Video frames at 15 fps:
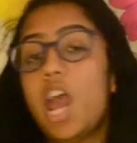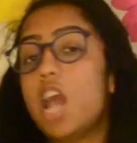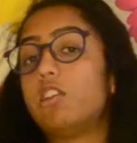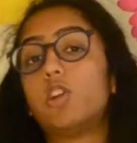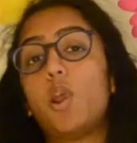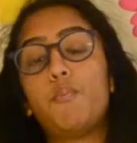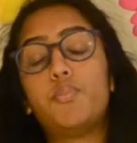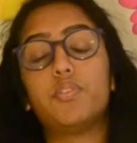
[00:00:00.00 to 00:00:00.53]
in
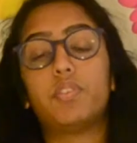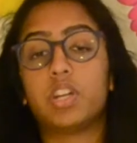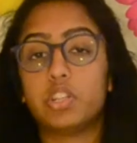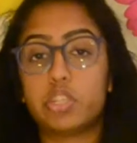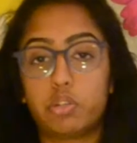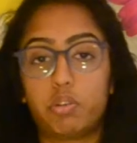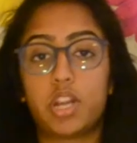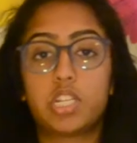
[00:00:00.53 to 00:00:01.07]
terms of
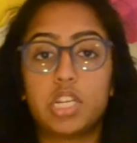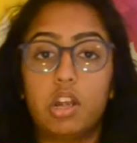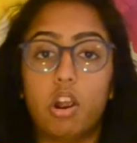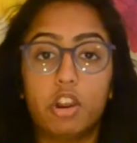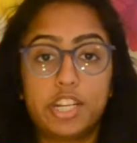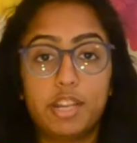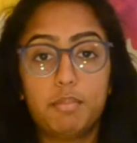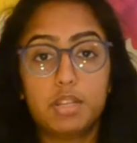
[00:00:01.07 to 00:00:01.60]
constructing
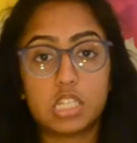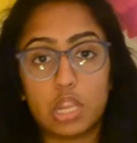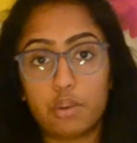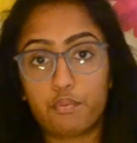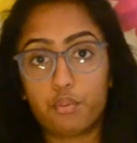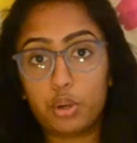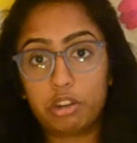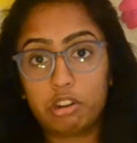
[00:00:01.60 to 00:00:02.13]
arguments and
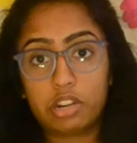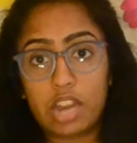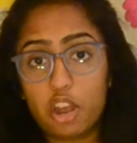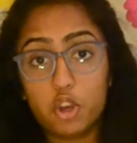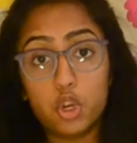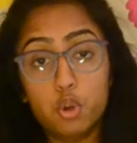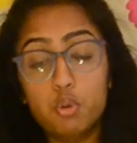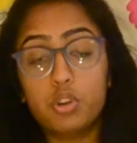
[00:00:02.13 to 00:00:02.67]
figuring
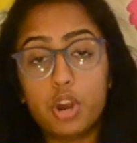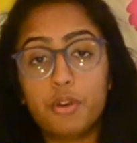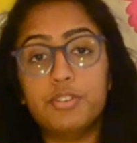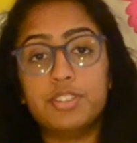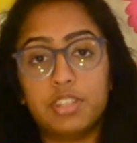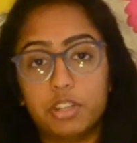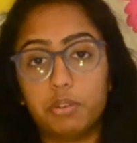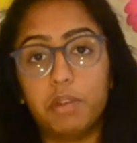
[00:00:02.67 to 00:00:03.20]
out who goes
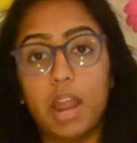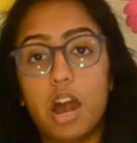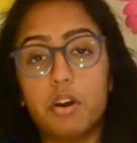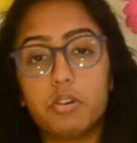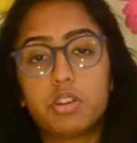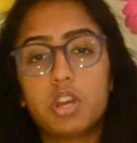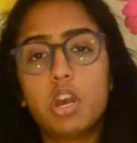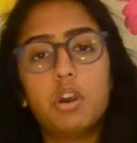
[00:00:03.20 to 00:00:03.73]
in the round,